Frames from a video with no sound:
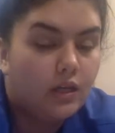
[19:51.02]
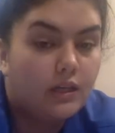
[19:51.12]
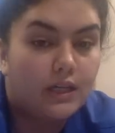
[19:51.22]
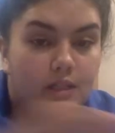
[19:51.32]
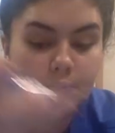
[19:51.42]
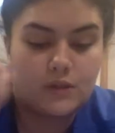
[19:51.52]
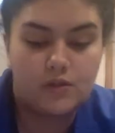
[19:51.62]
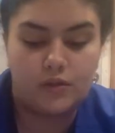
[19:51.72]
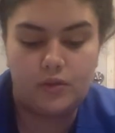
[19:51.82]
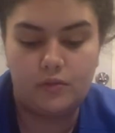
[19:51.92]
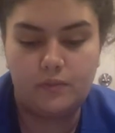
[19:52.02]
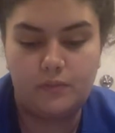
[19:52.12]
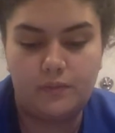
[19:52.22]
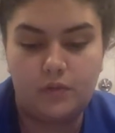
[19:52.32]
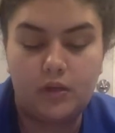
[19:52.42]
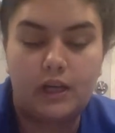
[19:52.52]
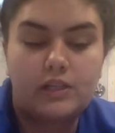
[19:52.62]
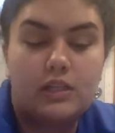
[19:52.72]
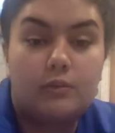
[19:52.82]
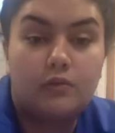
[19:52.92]
Next, I'm going to show you or
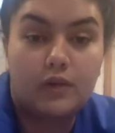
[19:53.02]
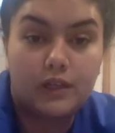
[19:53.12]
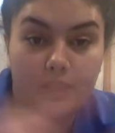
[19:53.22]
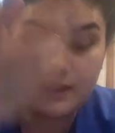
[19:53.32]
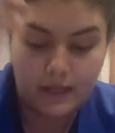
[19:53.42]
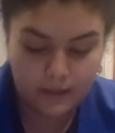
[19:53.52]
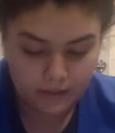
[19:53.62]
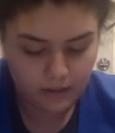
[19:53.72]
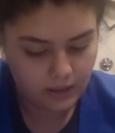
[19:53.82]
actually before I did that,